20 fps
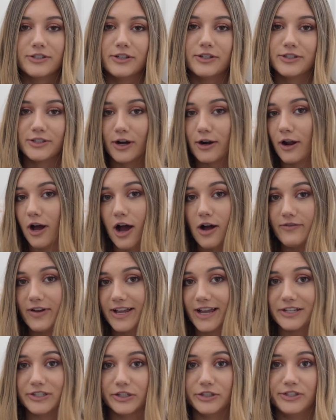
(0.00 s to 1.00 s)
So to start off,
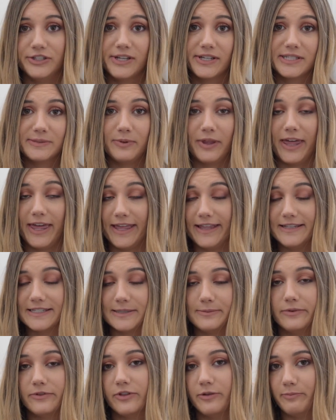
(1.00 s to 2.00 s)
I guess I'll just explain
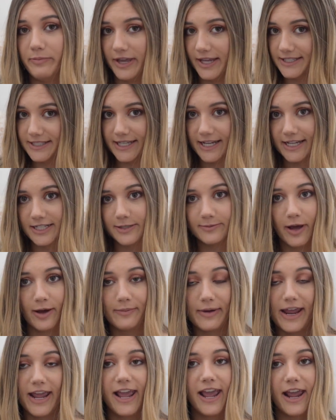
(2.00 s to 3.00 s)
some of the basics
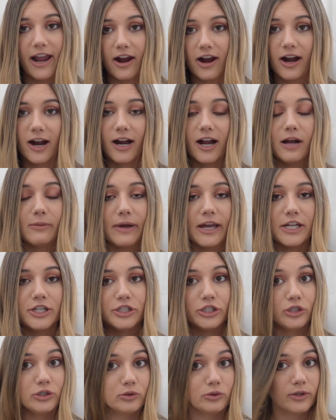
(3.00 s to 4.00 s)
about my hair. I
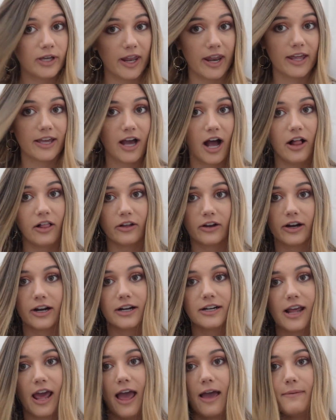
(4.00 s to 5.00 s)
do get it
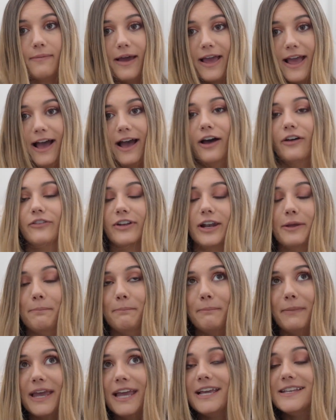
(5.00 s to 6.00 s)
colored. I have an
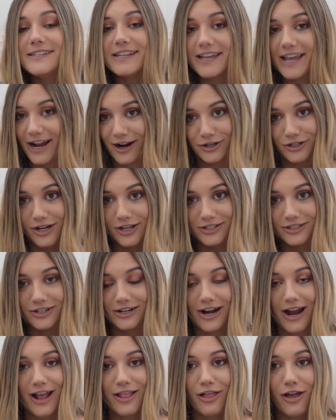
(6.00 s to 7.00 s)
amazing
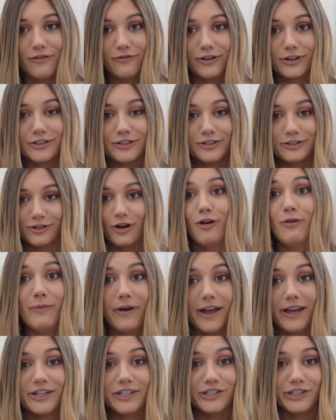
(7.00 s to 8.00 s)
hairdresser. I love her so
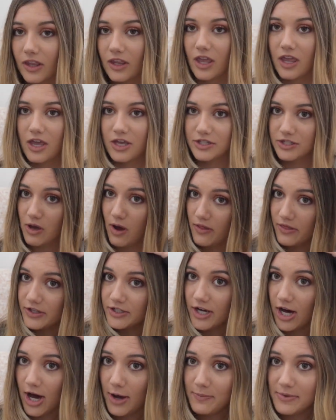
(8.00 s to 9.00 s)
much. So at the
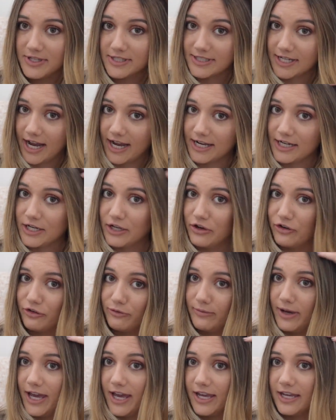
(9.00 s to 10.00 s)
top is kind of
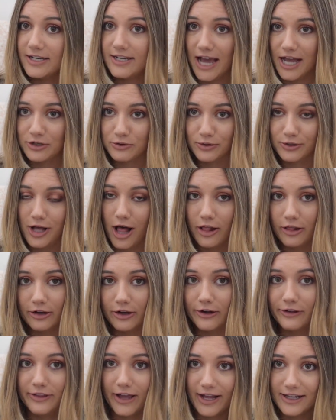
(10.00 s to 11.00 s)
my natural
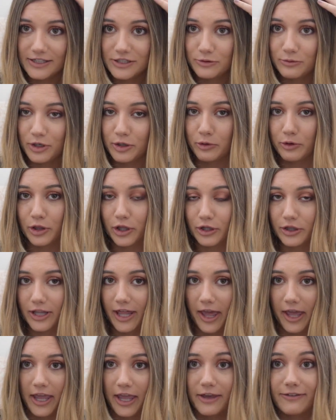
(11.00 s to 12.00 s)
color. That's what it would look
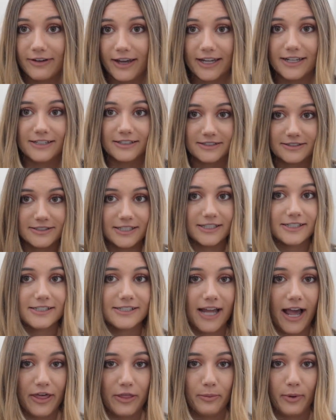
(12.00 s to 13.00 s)
like if I
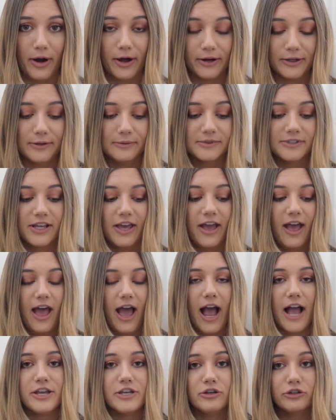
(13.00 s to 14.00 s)
didn't dye the bottoms.
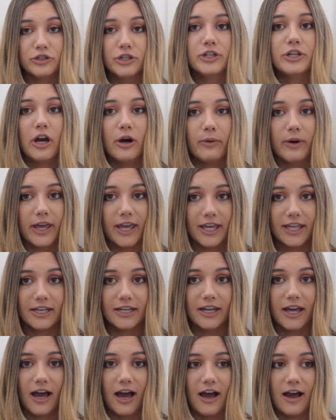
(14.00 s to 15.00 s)
I usually go
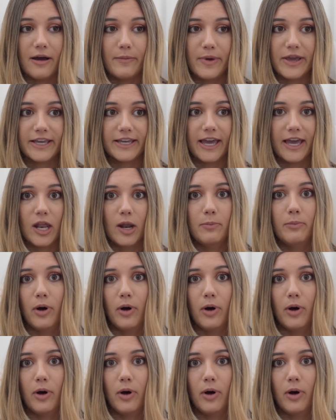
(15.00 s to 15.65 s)
in and get a